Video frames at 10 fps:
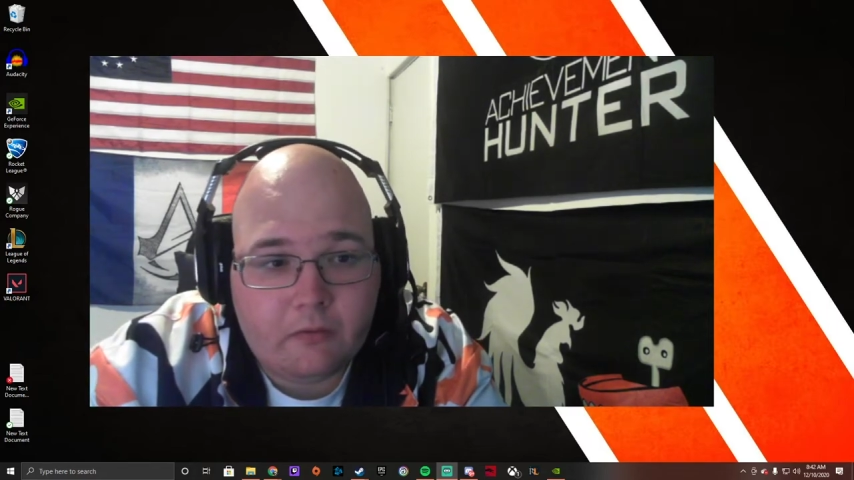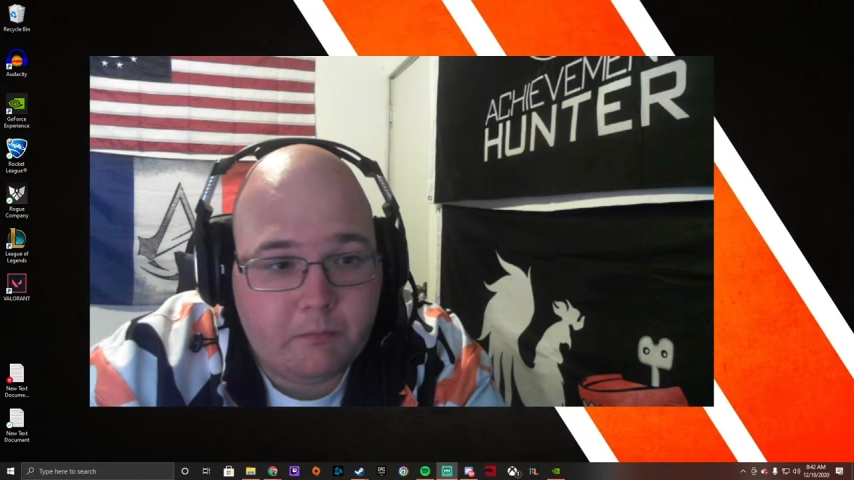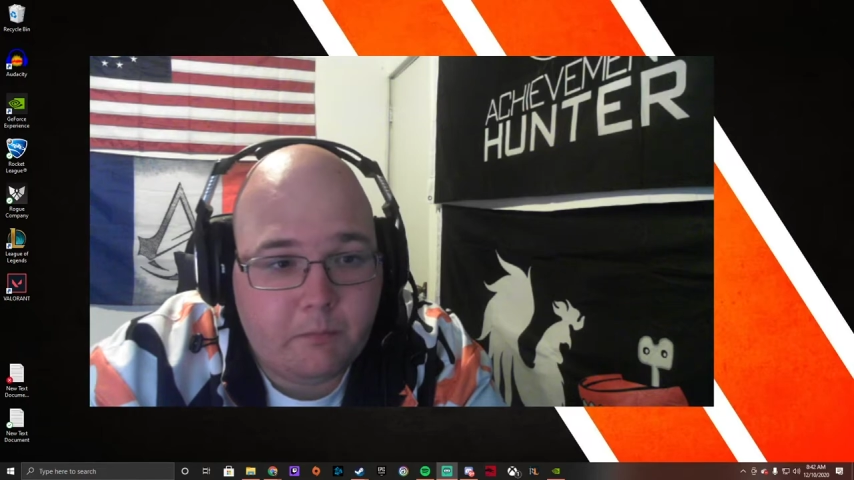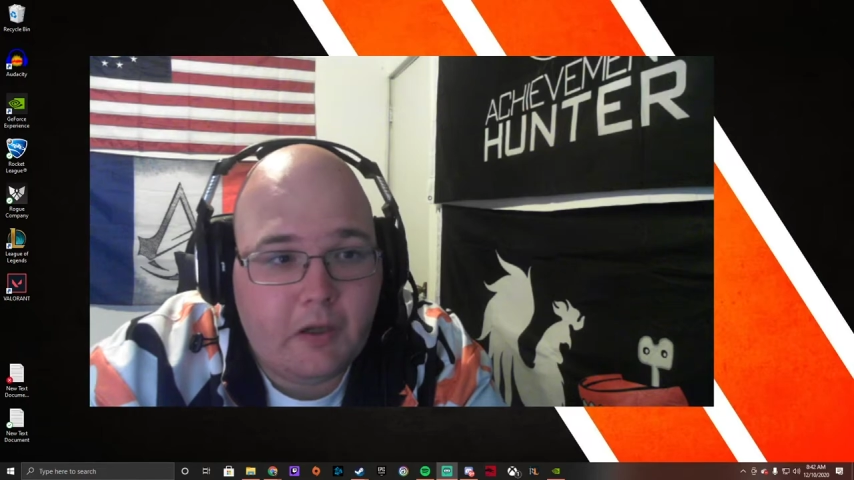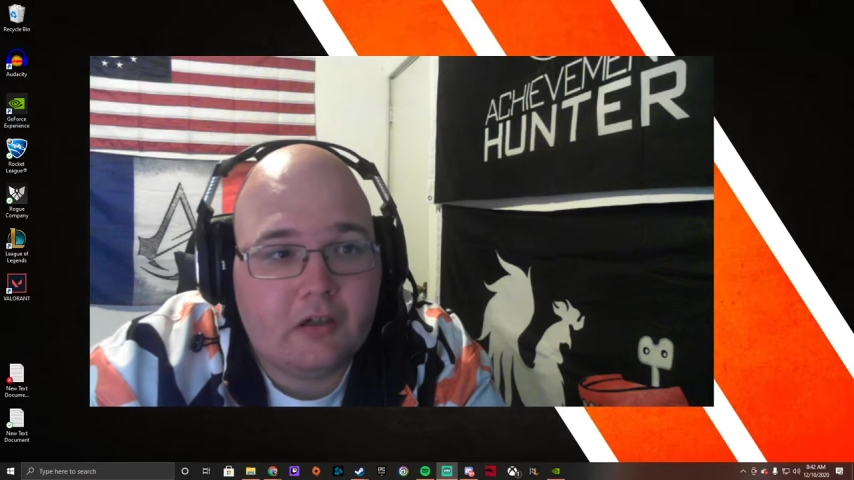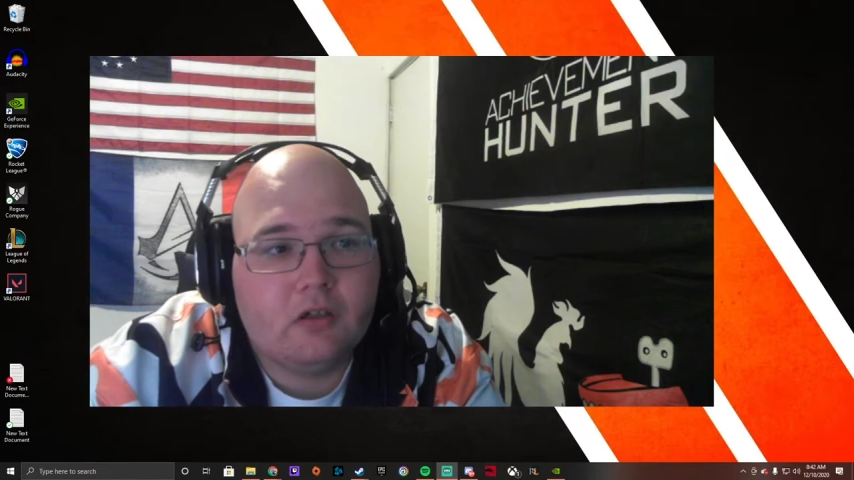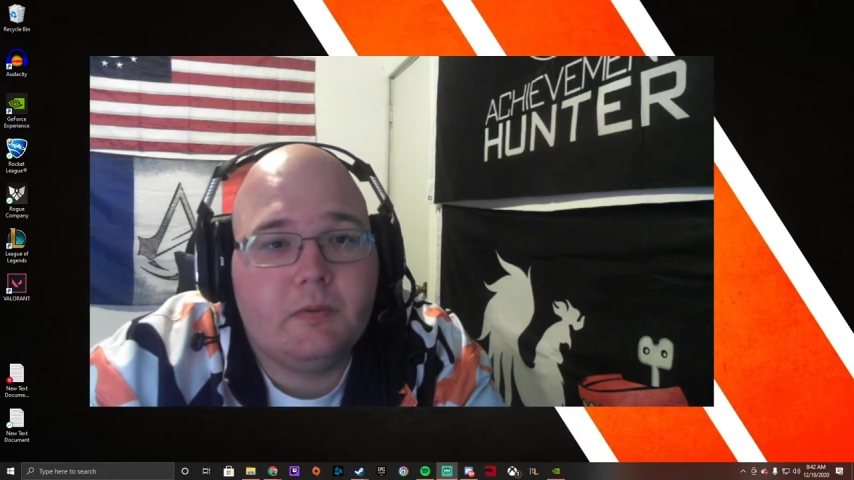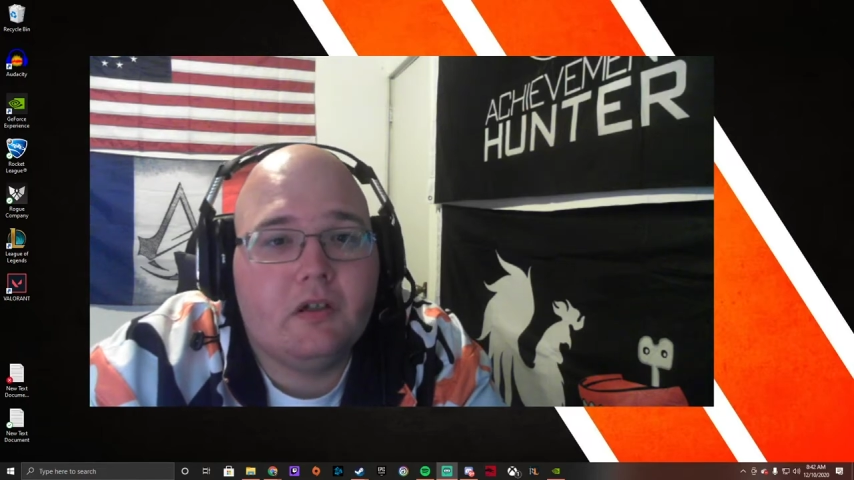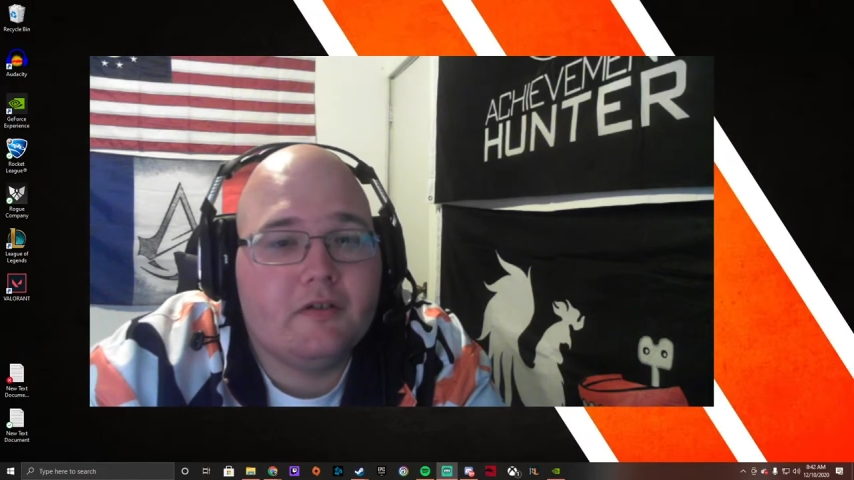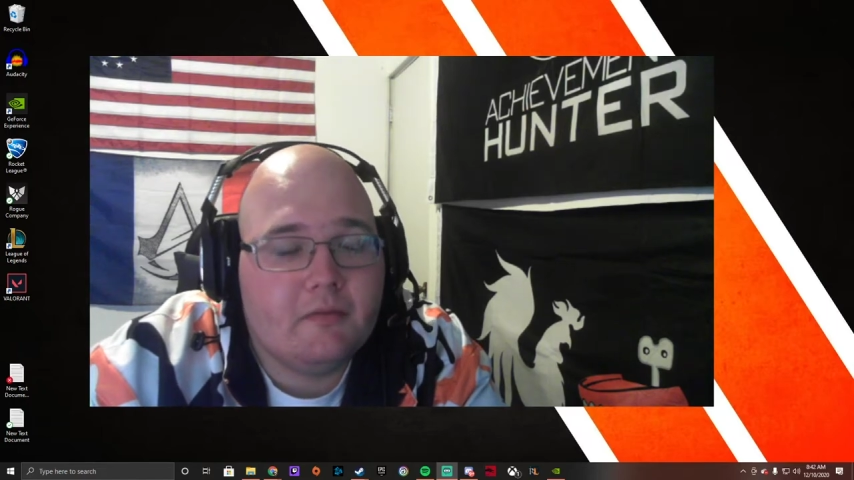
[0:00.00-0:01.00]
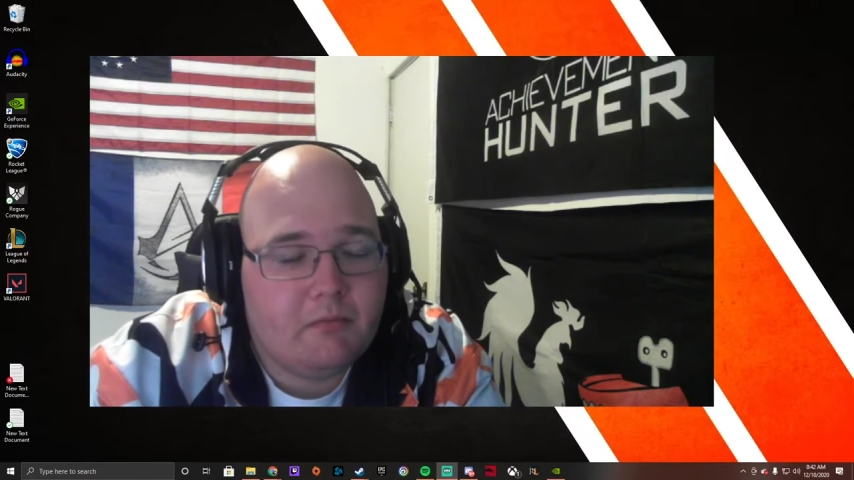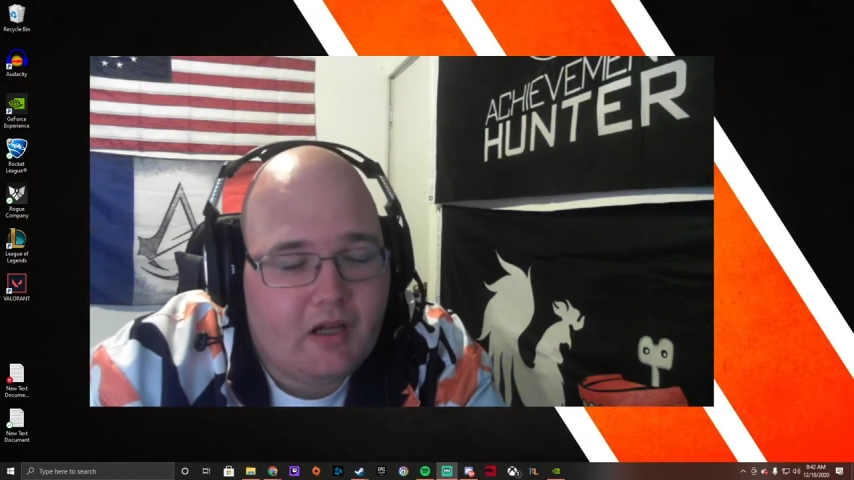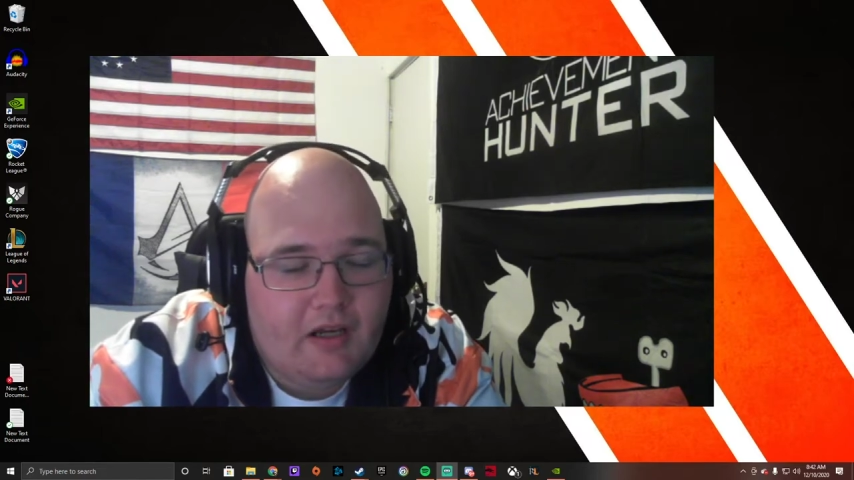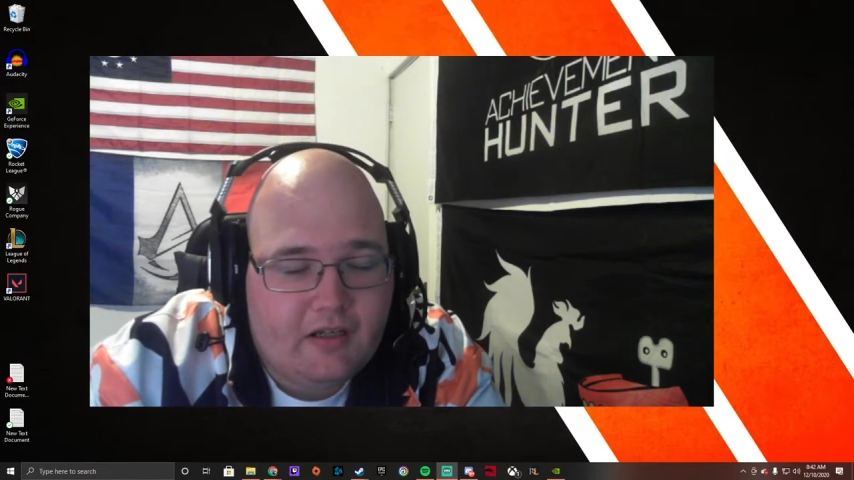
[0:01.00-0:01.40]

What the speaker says: better computers than mine,